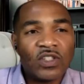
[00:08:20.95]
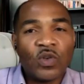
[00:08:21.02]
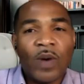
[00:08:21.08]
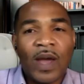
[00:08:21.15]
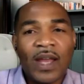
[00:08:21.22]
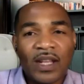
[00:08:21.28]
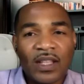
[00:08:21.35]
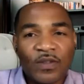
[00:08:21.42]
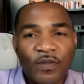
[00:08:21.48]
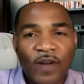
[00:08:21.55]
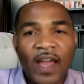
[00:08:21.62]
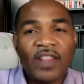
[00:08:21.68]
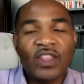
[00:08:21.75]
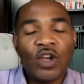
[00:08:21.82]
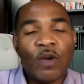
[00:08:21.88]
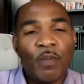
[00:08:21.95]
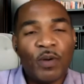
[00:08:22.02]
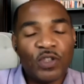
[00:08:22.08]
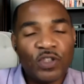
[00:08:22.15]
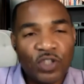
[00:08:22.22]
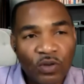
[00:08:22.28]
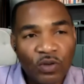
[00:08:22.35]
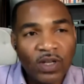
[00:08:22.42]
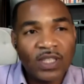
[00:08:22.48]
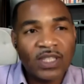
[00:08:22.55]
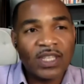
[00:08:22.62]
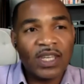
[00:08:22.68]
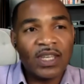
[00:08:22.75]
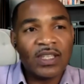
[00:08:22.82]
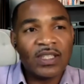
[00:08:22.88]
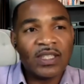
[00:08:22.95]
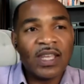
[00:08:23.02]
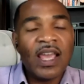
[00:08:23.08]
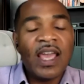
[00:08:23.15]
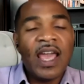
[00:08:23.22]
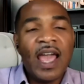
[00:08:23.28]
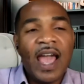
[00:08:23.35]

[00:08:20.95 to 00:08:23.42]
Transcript: to identify the opportunities